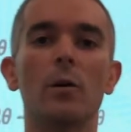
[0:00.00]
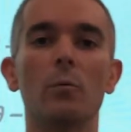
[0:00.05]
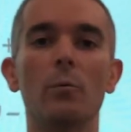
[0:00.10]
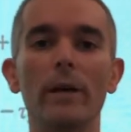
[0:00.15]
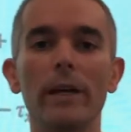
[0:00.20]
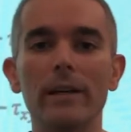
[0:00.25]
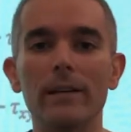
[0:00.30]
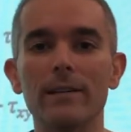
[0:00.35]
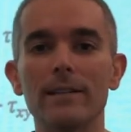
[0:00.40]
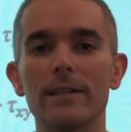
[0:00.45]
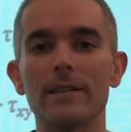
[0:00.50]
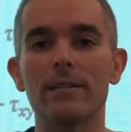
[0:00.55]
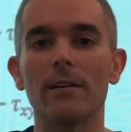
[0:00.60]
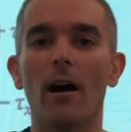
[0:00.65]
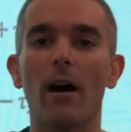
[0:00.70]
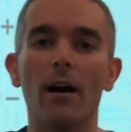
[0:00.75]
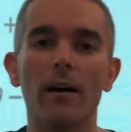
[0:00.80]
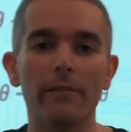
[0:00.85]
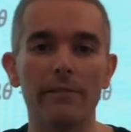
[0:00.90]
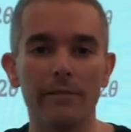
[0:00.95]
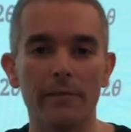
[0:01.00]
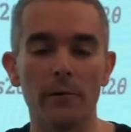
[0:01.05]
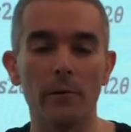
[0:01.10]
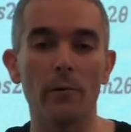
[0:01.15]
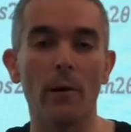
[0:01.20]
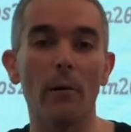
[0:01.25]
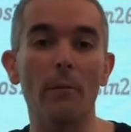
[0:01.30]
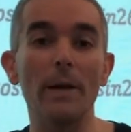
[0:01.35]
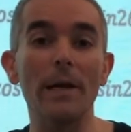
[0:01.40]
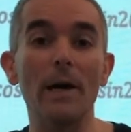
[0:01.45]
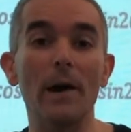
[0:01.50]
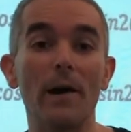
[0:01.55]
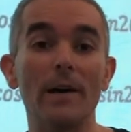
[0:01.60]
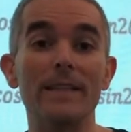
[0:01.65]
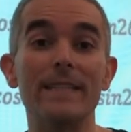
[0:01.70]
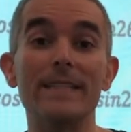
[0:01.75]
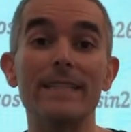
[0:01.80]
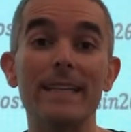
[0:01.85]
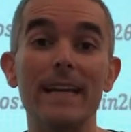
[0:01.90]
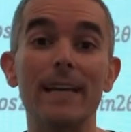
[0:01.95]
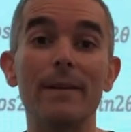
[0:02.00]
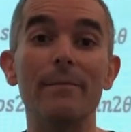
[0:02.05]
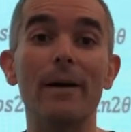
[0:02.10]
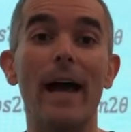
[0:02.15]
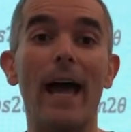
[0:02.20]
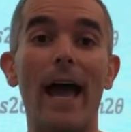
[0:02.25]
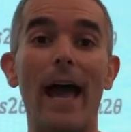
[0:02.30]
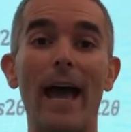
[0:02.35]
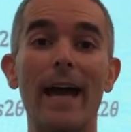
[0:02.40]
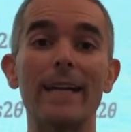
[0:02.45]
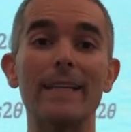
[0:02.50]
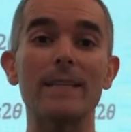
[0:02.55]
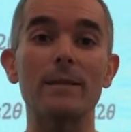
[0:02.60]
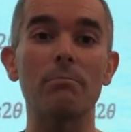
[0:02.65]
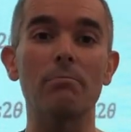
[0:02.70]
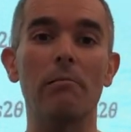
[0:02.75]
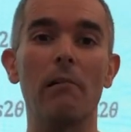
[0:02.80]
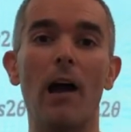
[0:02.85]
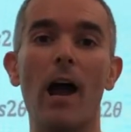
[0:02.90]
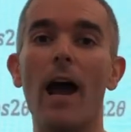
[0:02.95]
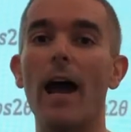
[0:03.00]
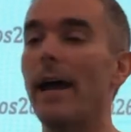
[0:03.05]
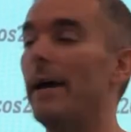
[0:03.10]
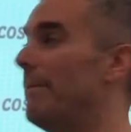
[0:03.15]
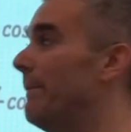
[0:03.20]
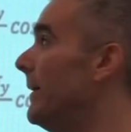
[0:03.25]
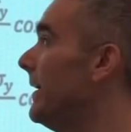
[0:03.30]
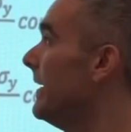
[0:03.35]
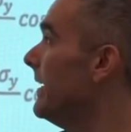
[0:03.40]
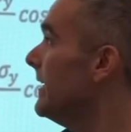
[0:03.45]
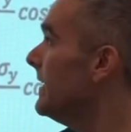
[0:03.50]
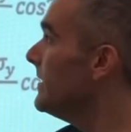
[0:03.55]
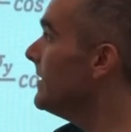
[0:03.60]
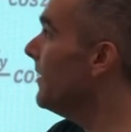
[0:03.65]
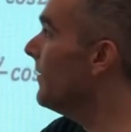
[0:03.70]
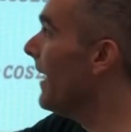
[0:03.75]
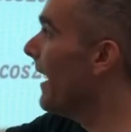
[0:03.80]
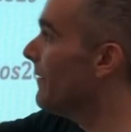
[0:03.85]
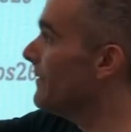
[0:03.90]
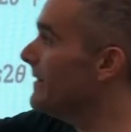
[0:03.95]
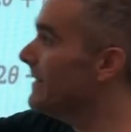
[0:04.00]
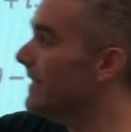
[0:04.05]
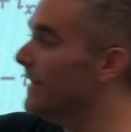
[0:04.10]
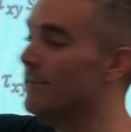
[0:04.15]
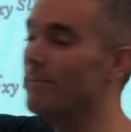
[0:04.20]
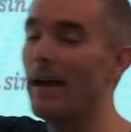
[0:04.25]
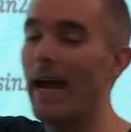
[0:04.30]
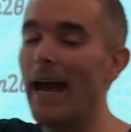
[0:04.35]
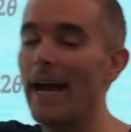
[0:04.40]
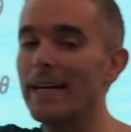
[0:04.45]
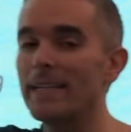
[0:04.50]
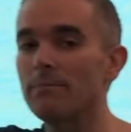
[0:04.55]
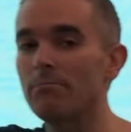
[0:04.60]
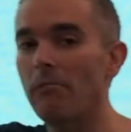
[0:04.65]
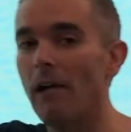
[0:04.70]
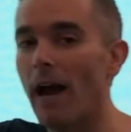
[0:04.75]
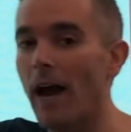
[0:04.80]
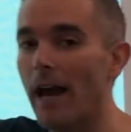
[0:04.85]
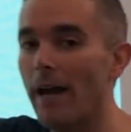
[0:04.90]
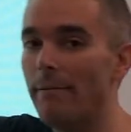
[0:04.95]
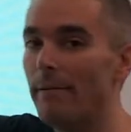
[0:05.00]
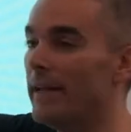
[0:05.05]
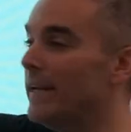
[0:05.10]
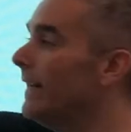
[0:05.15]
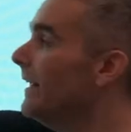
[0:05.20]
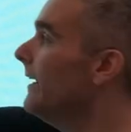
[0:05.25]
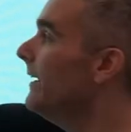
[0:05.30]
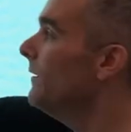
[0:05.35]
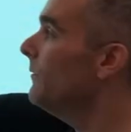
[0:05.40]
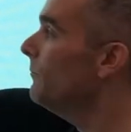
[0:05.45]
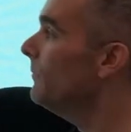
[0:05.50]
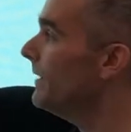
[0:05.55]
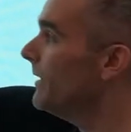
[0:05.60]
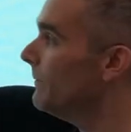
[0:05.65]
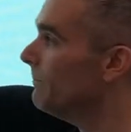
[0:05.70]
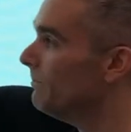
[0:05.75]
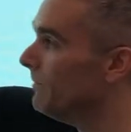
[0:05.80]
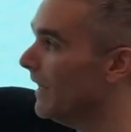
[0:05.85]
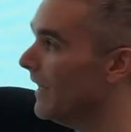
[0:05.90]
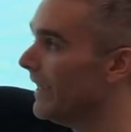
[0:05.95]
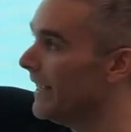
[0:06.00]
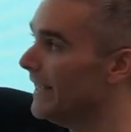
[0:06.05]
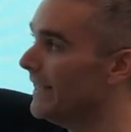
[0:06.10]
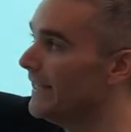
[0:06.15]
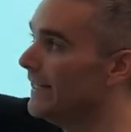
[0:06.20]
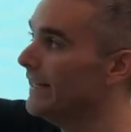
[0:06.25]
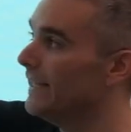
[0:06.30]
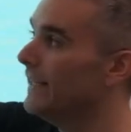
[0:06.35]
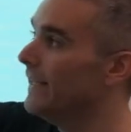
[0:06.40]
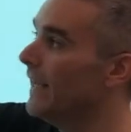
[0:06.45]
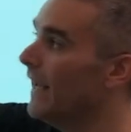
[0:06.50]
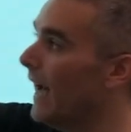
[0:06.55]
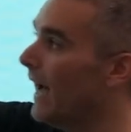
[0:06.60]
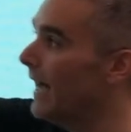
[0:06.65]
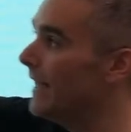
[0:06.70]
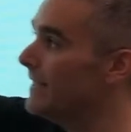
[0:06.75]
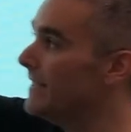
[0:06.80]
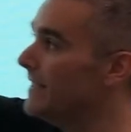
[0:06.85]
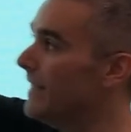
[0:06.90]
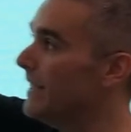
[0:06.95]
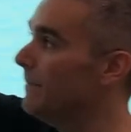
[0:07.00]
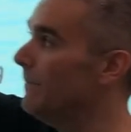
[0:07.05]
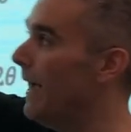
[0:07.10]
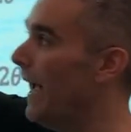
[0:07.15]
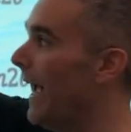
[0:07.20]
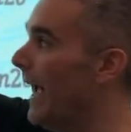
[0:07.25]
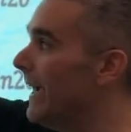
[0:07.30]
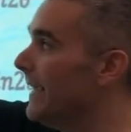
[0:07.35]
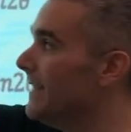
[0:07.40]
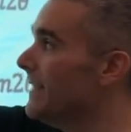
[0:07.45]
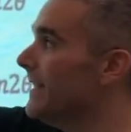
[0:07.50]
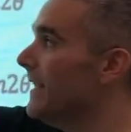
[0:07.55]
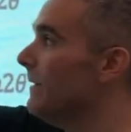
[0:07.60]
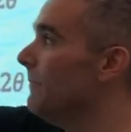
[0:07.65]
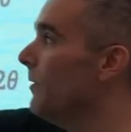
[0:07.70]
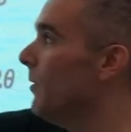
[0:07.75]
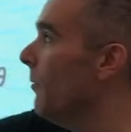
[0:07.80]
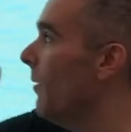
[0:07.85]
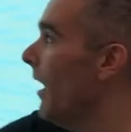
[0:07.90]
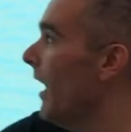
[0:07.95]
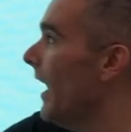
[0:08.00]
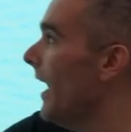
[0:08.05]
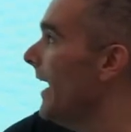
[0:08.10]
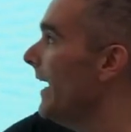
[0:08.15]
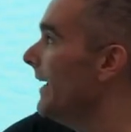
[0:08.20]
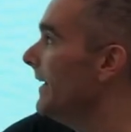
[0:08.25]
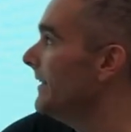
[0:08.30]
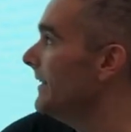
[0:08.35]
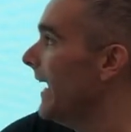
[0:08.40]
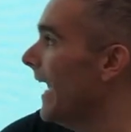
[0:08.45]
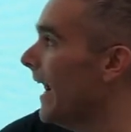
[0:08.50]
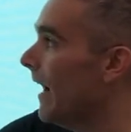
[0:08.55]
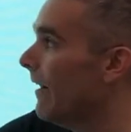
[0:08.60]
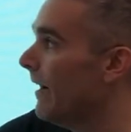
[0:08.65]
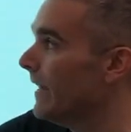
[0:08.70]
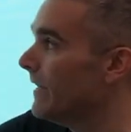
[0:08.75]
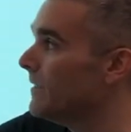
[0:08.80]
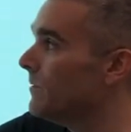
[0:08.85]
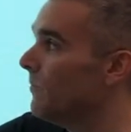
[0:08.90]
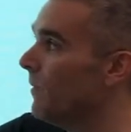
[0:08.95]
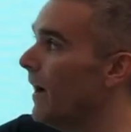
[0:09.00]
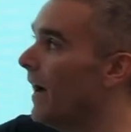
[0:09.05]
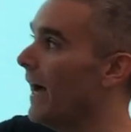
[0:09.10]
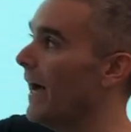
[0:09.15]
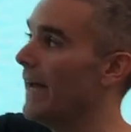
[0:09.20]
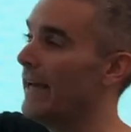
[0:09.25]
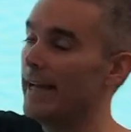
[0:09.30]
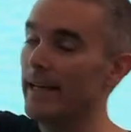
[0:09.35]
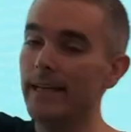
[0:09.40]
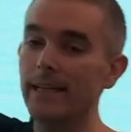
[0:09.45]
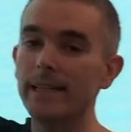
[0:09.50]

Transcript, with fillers: we could solve for what we called sigma x prime. So that was sigma x prime, and we could plug in uh, sigma x, sigma y, and tau xy